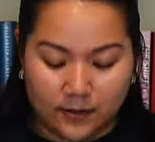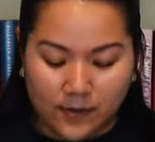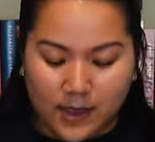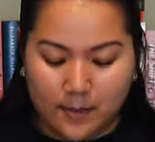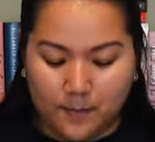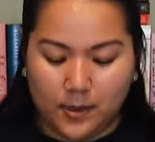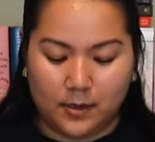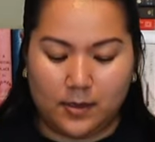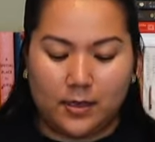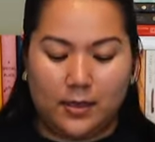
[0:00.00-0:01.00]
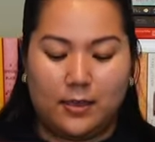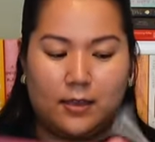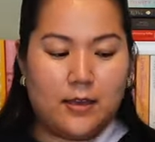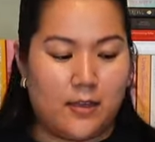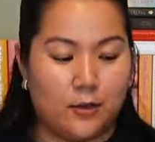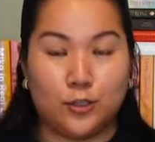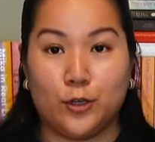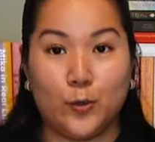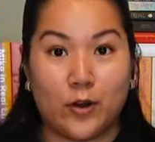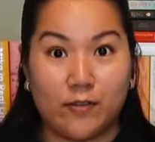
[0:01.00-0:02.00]
of them, and then I'll show
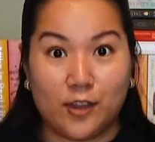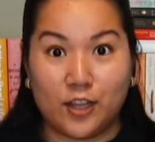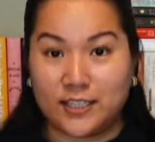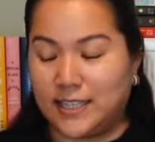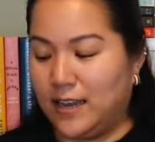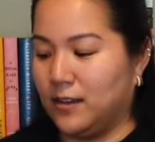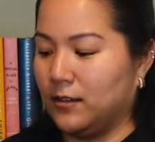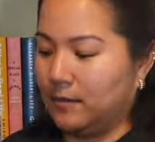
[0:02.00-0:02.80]
you what everything looks like.